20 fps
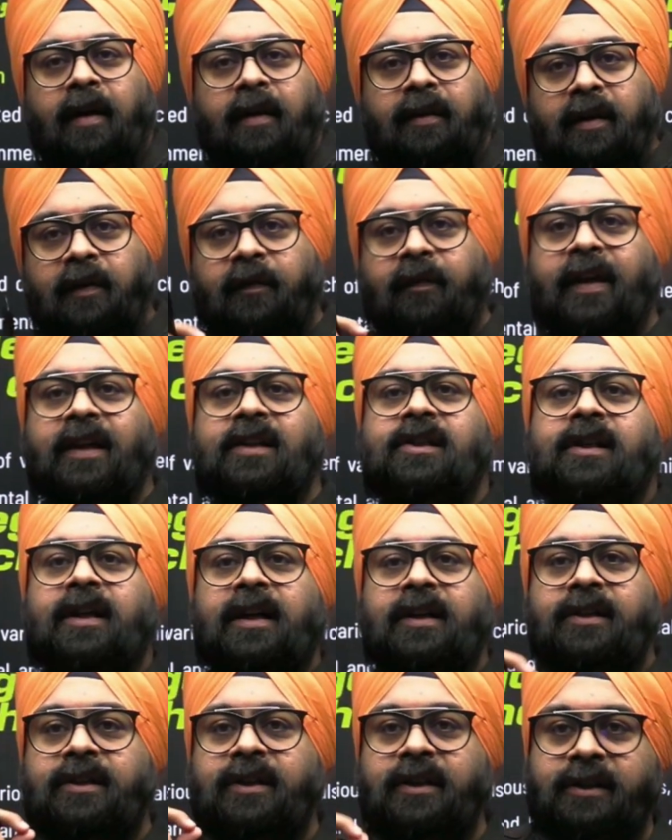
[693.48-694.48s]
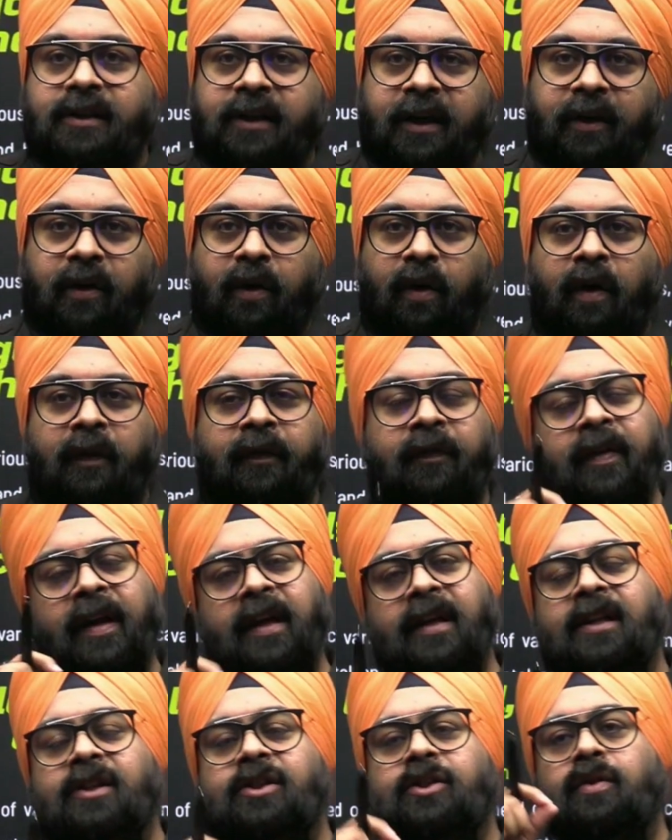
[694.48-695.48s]
The waste consisted of
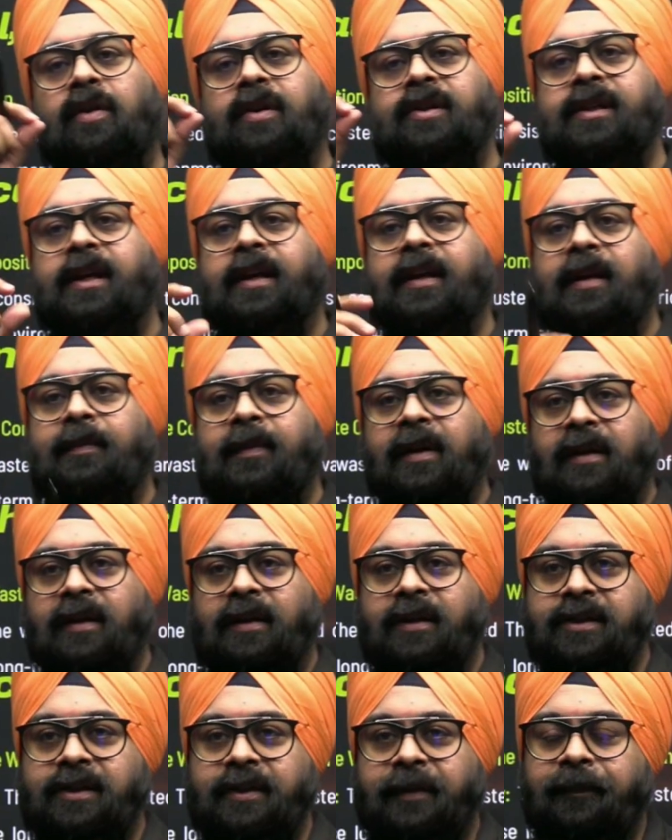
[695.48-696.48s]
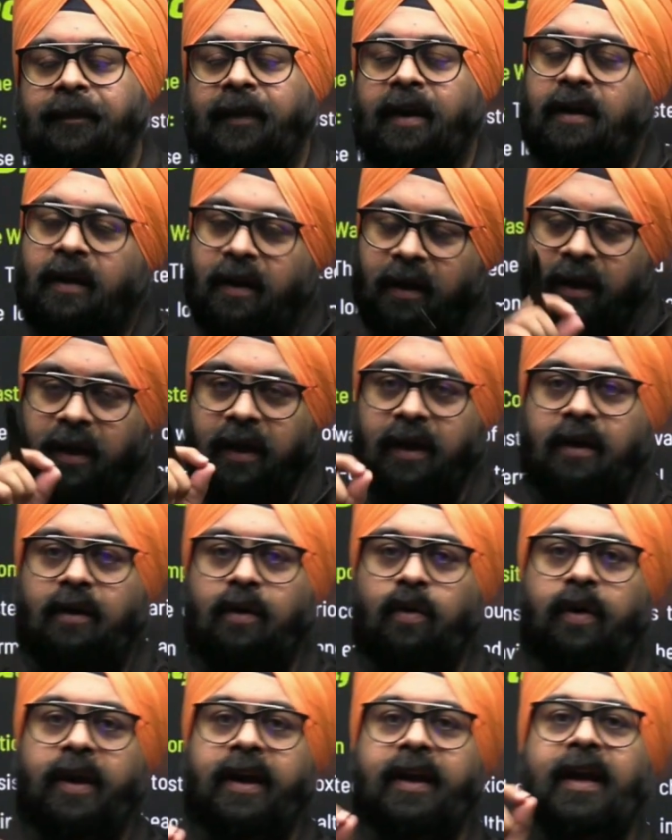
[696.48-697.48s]
various toxic chemicals,
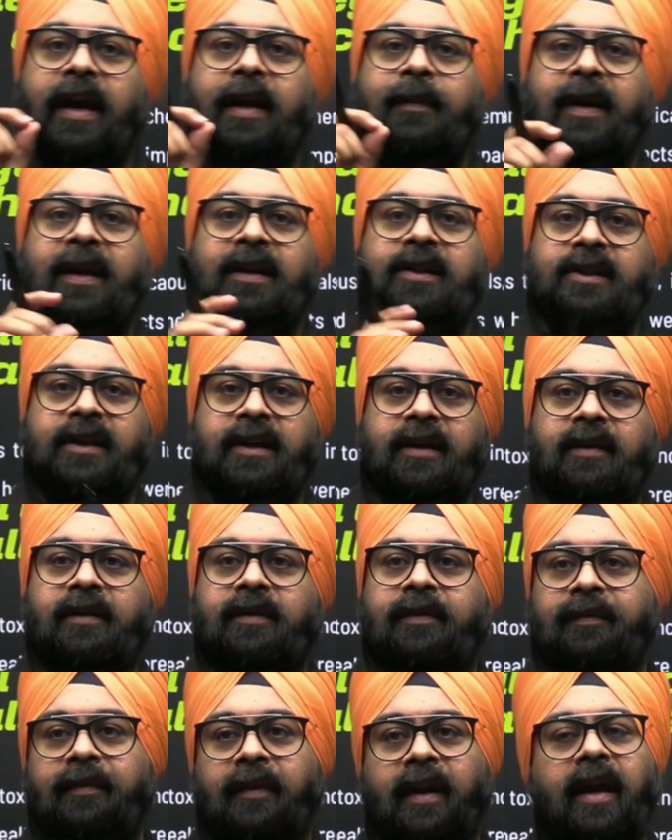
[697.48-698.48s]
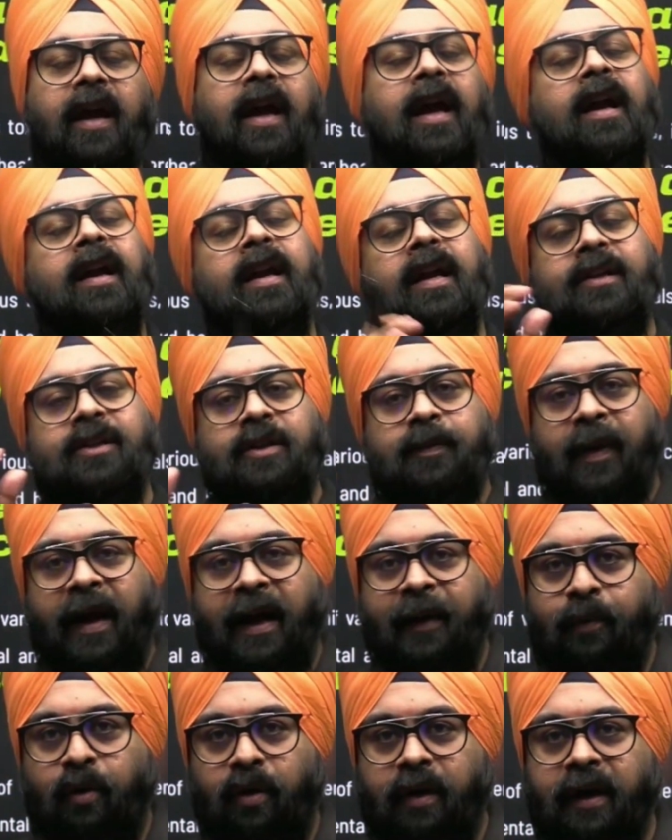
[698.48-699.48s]
including MIC and its
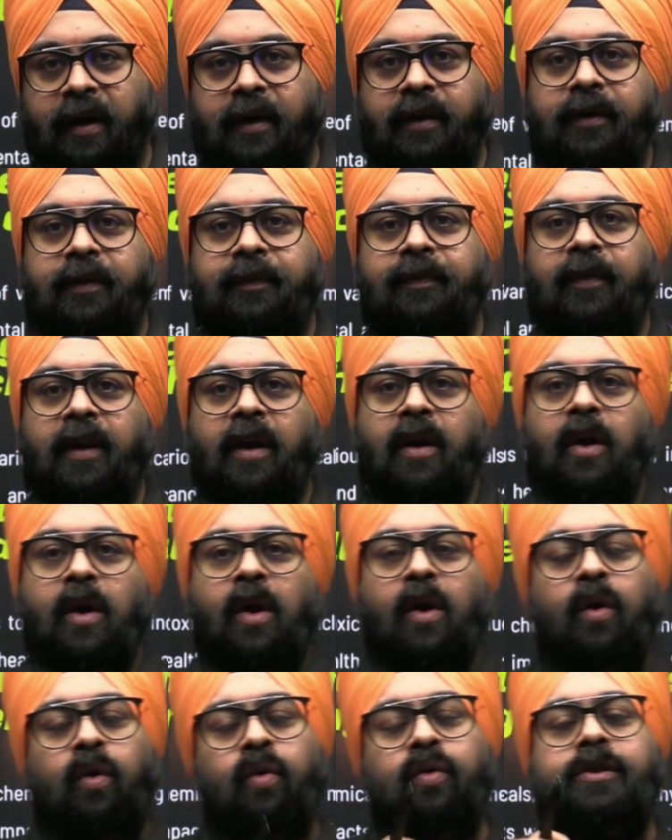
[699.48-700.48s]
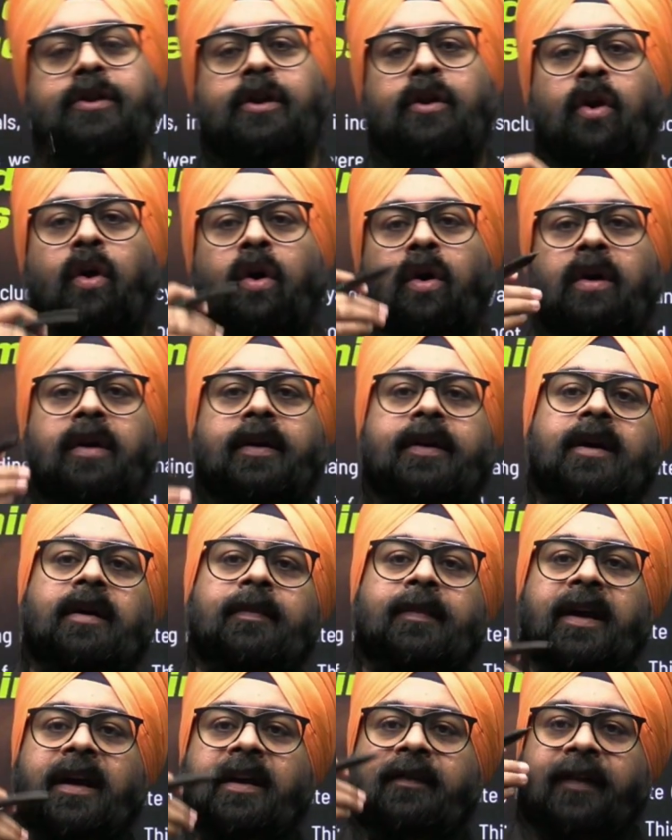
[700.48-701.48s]
byproduct, whose
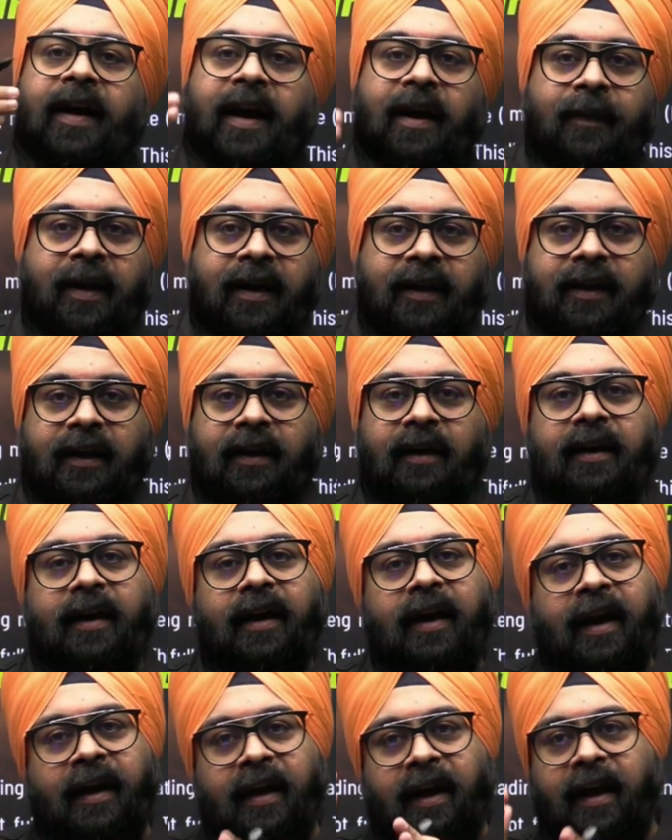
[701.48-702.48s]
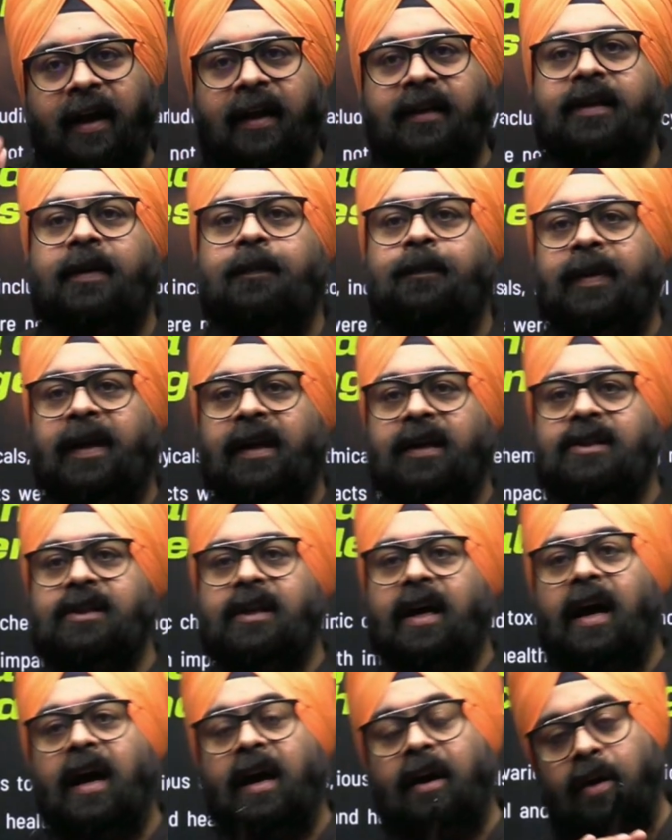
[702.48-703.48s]
long-term environmental and health impacts
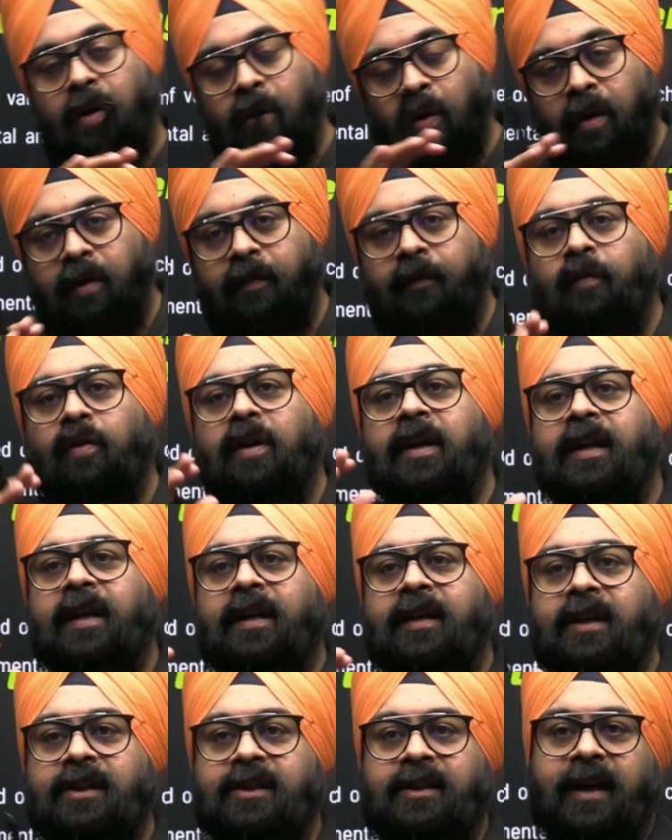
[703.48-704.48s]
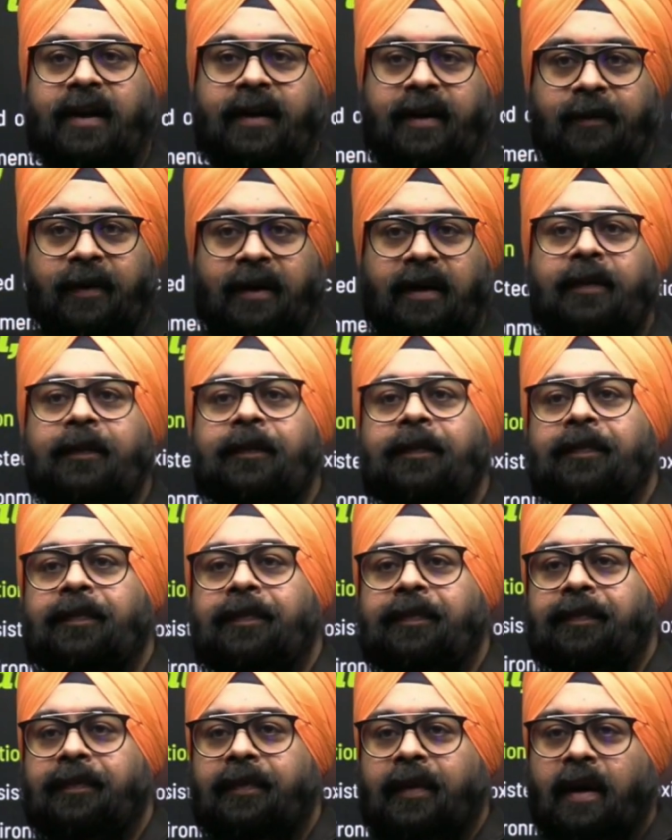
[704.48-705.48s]
are not fully understandable.
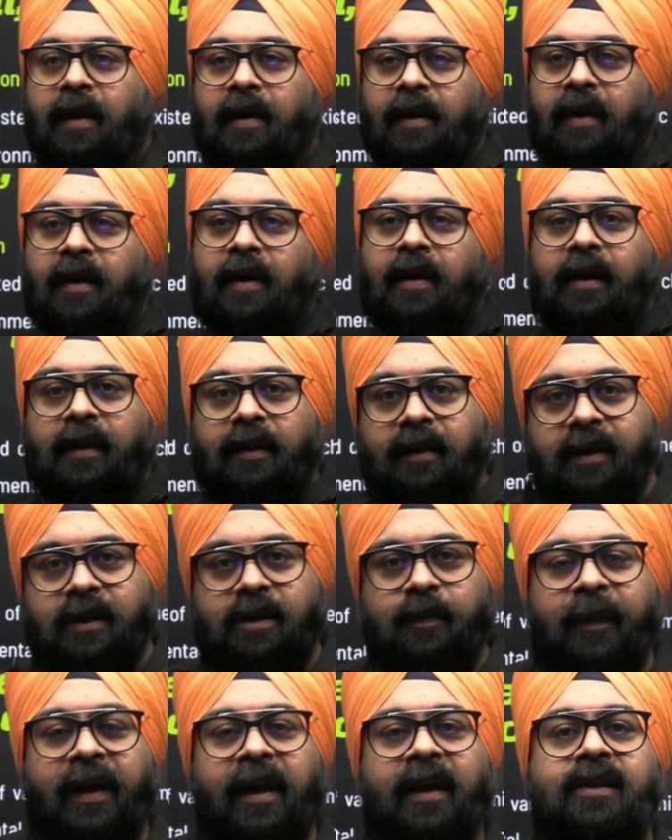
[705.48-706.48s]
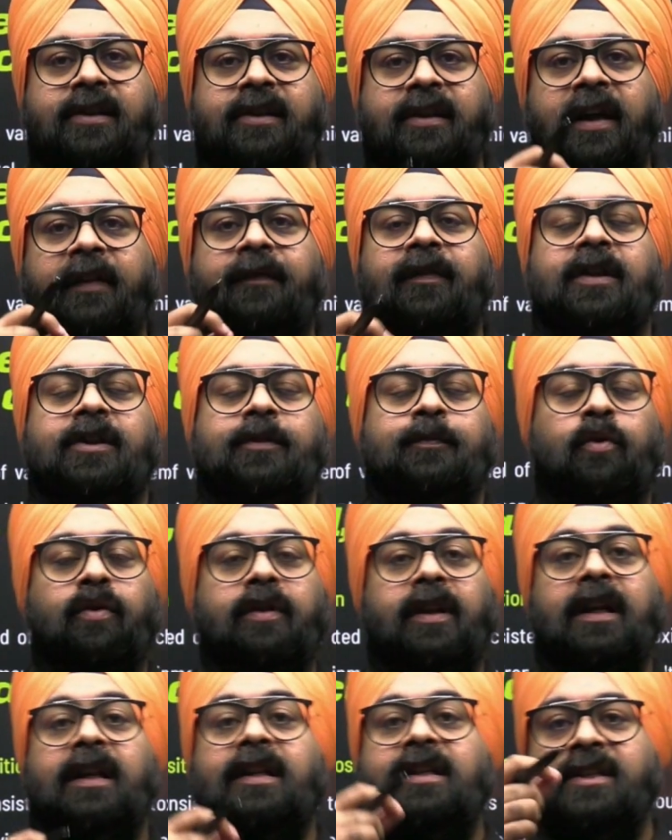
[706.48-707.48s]
This made safe
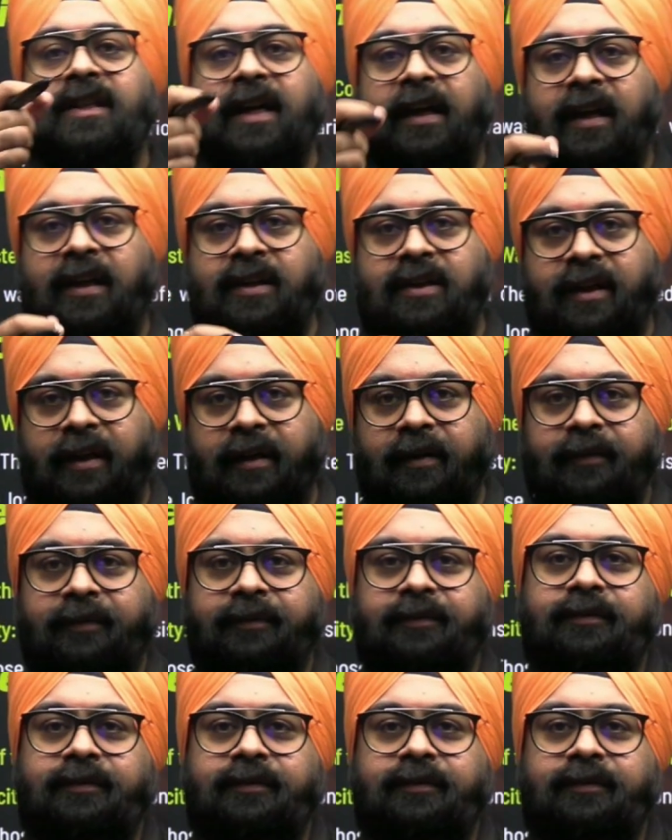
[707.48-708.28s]
disposal challenging.